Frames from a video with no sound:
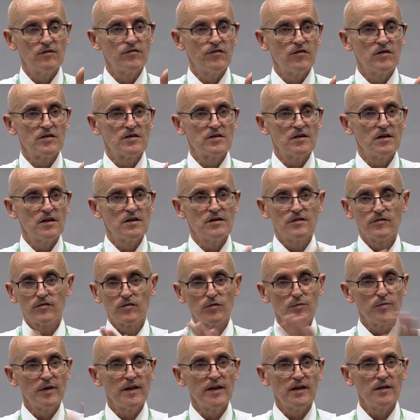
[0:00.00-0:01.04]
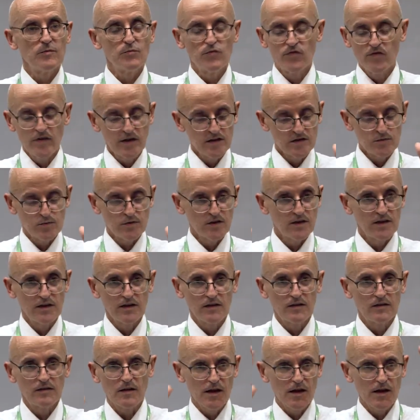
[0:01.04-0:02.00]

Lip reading: the first night of completely preventable things,